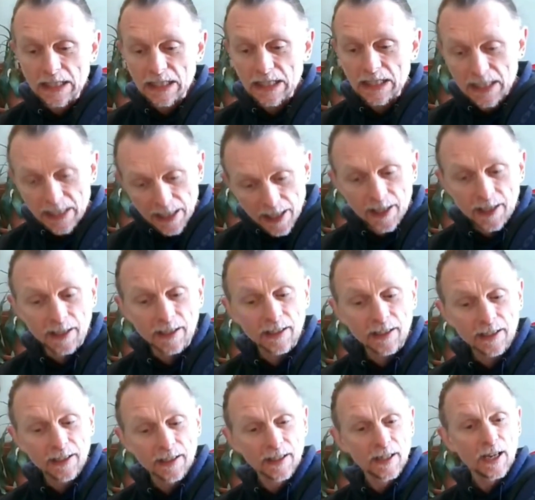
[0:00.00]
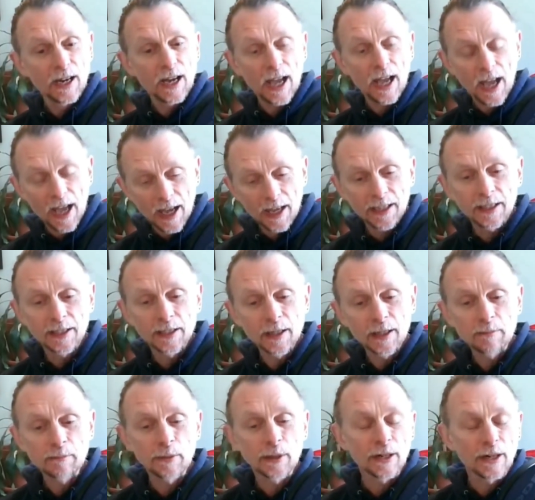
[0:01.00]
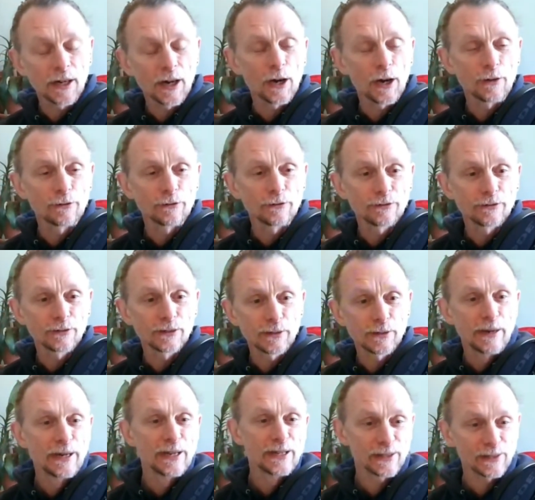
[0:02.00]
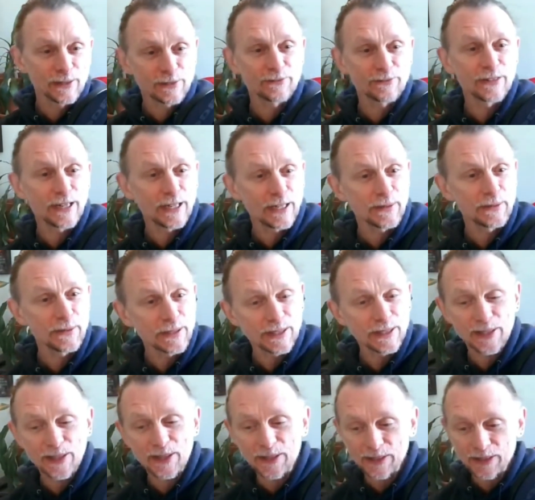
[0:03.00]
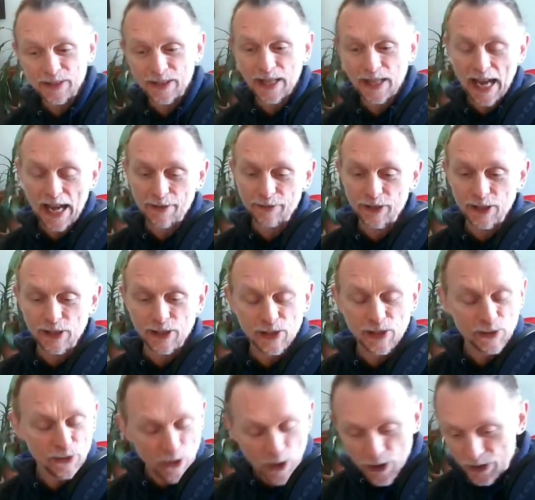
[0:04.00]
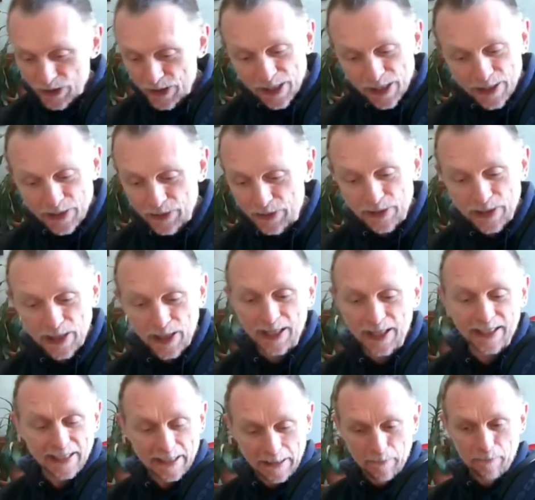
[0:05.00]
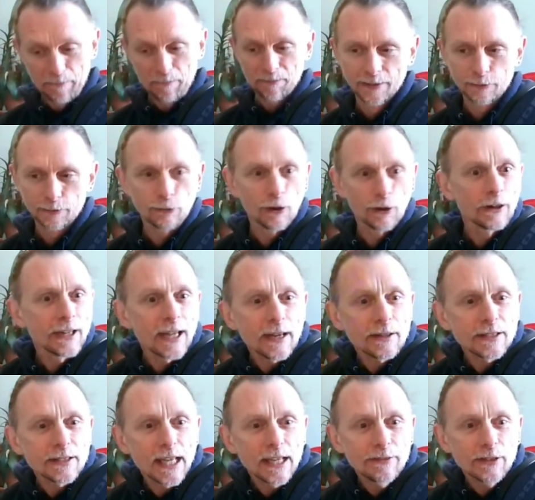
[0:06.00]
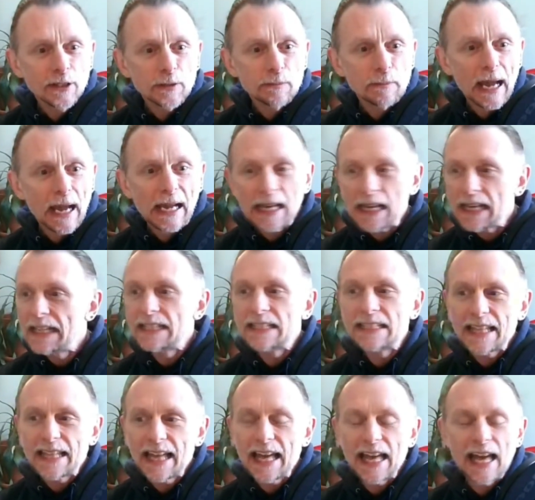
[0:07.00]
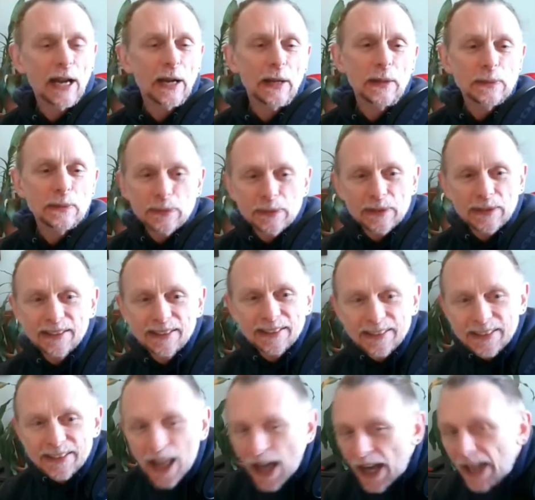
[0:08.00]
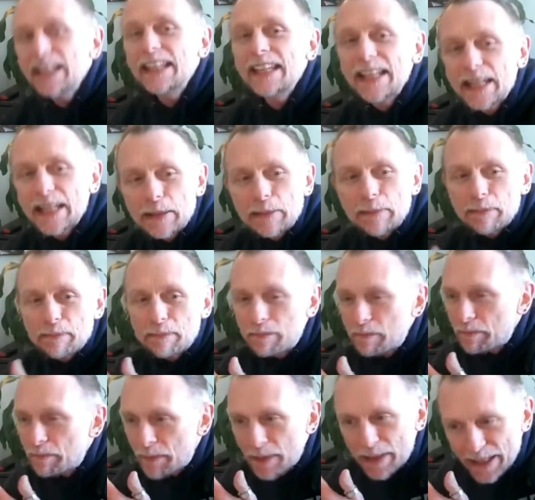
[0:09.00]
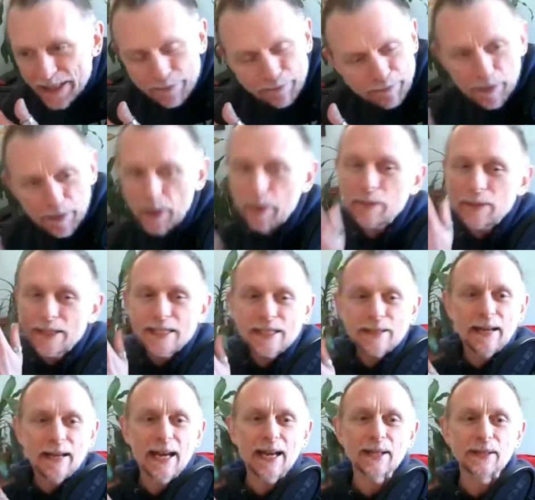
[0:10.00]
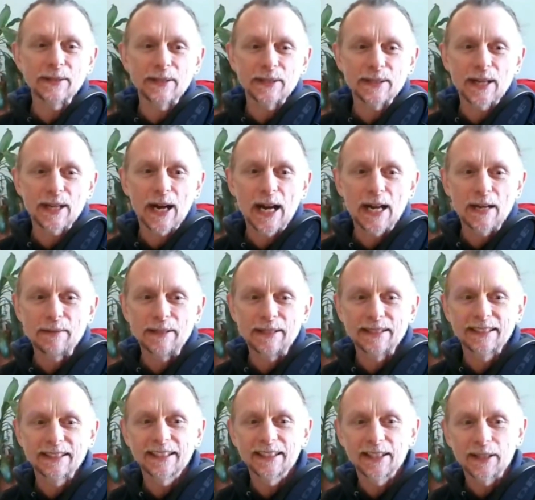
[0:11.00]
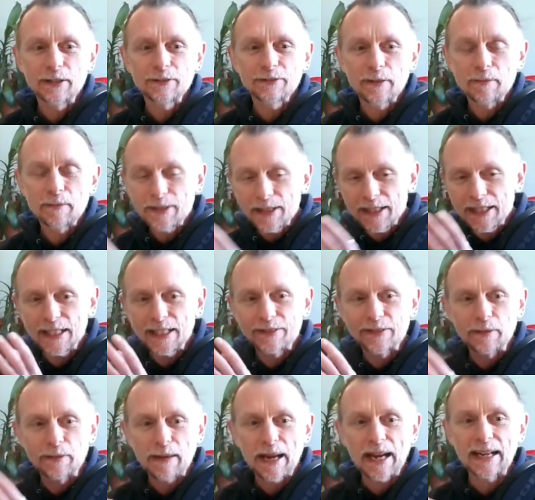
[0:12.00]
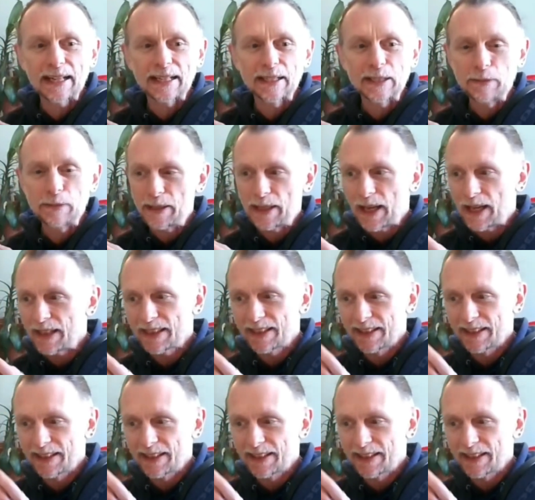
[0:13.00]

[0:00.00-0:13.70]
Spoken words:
thing any number of commercials from Radio Woodstock that have these strong jingles like Rondout Savings Bank. It's there. I don't like it, but it pops into my head all the time. And, if I'm thinking of a bank, it'd be like,